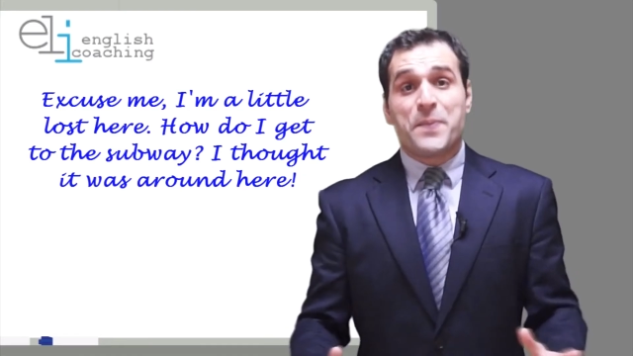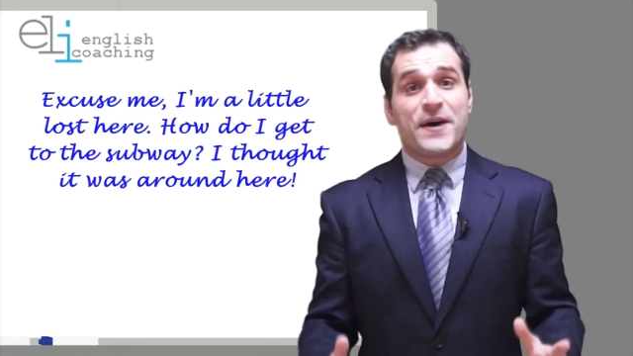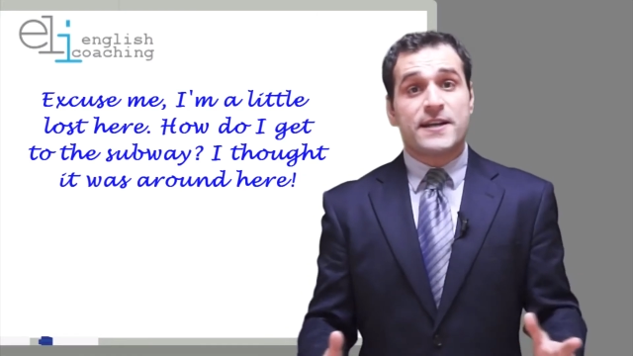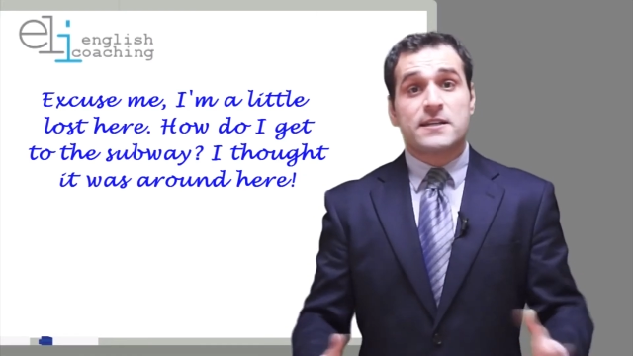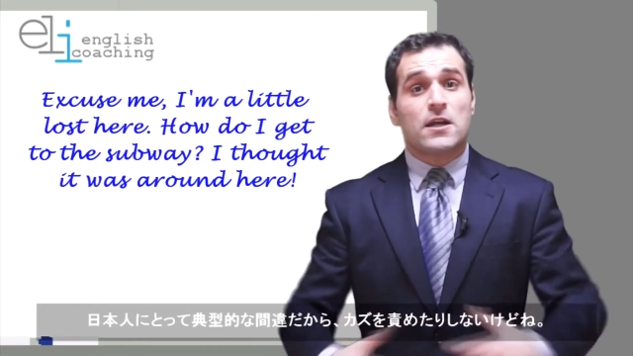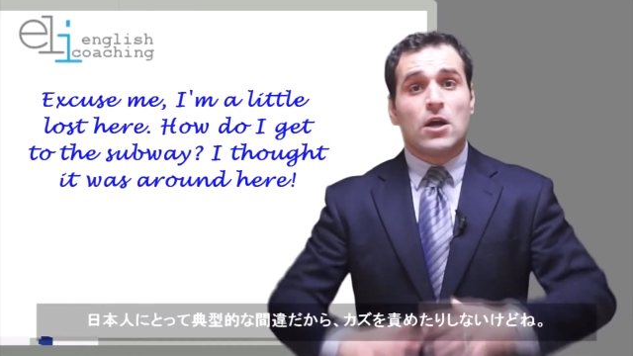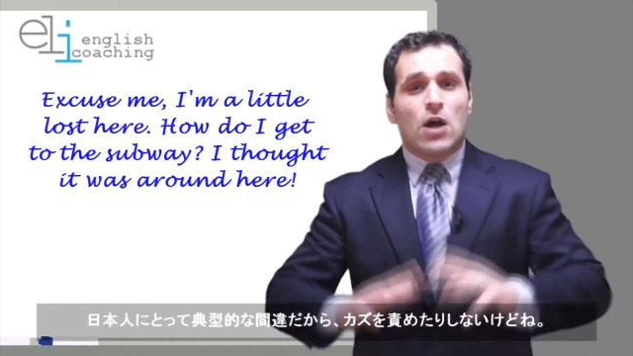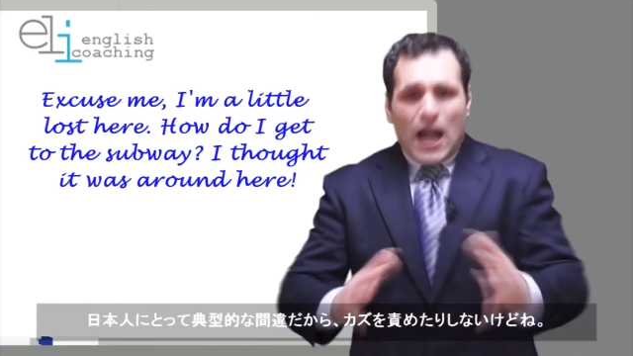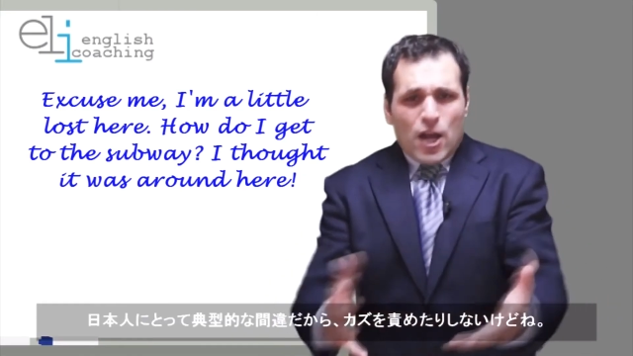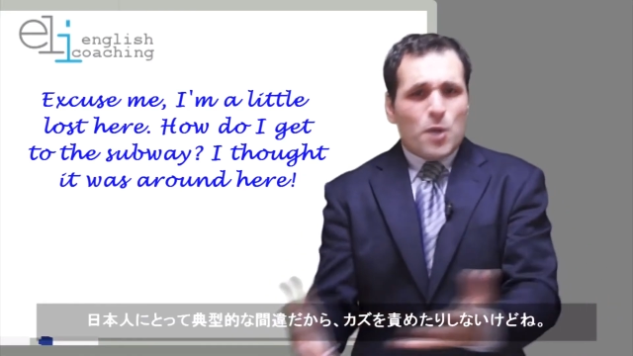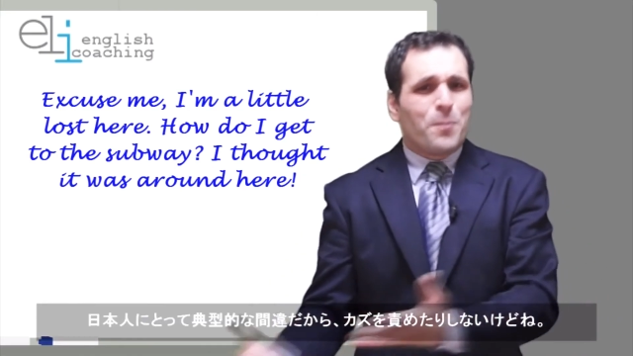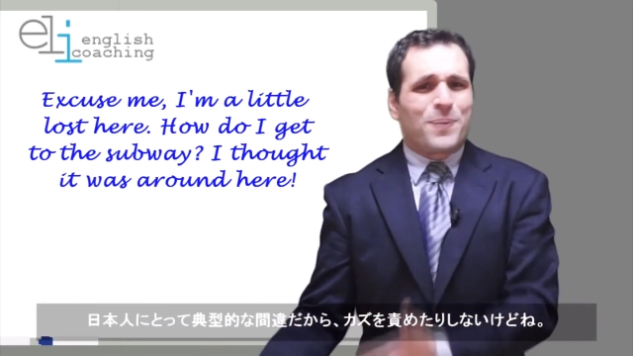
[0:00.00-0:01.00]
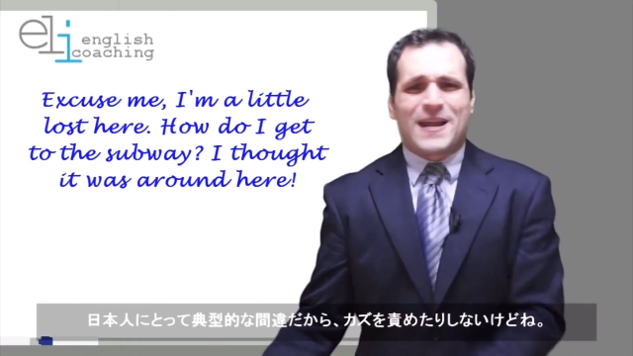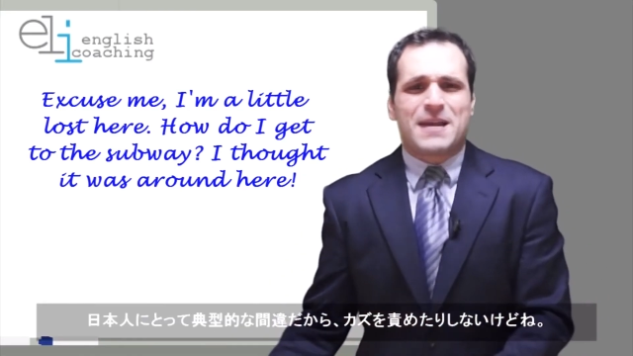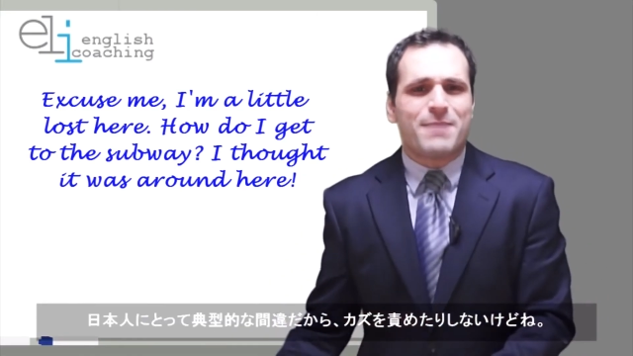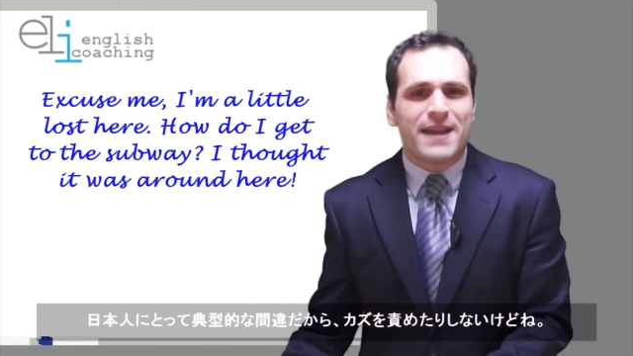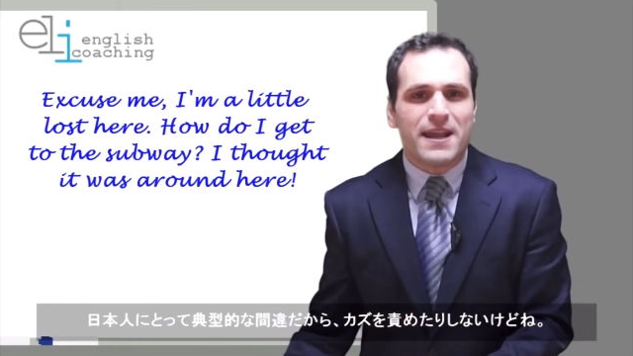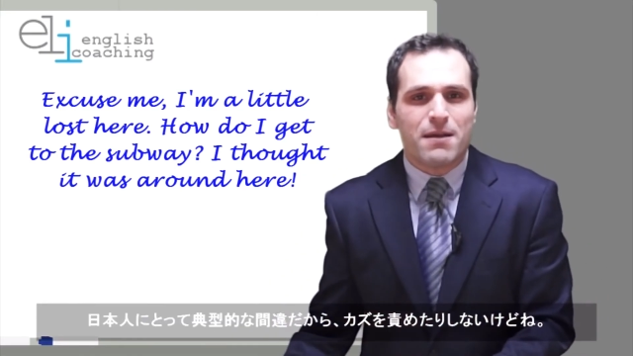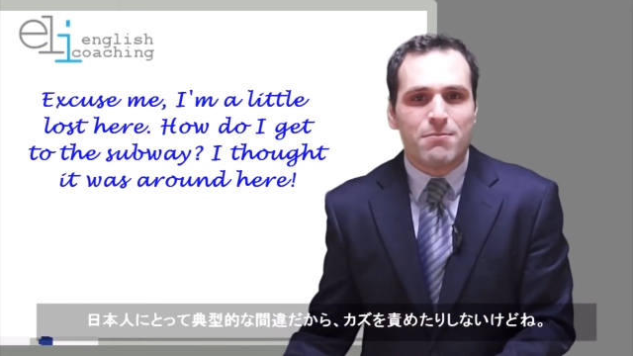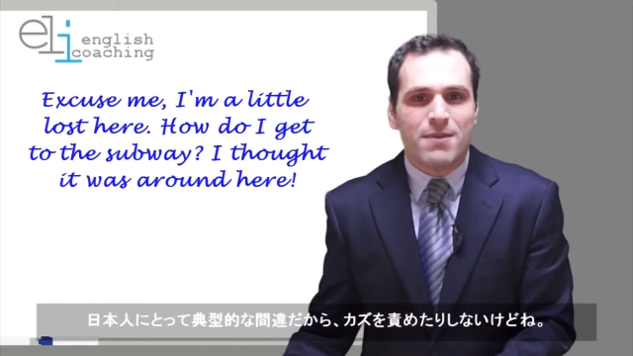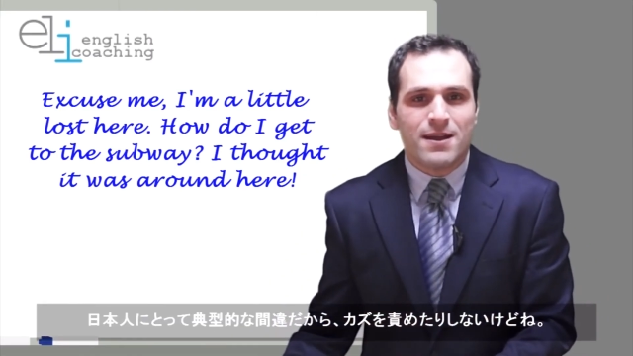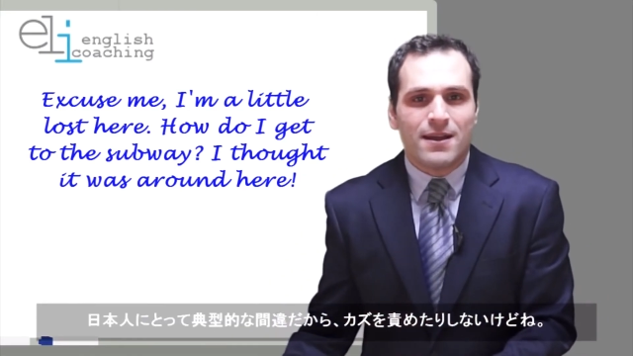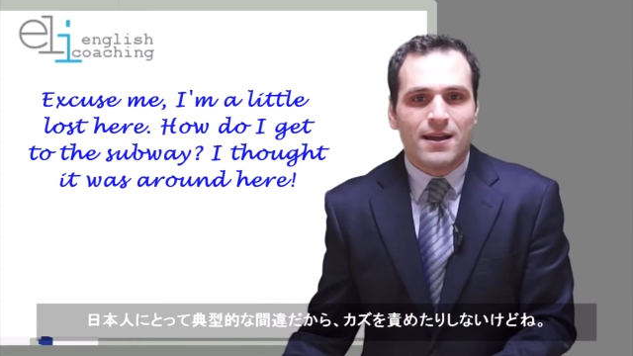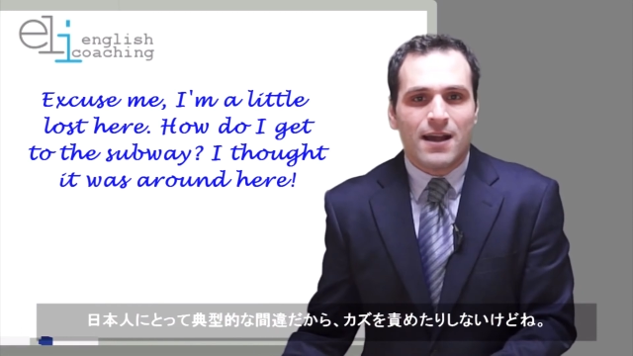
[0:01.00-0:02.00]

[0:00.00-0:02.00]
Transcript: But I don't blame him.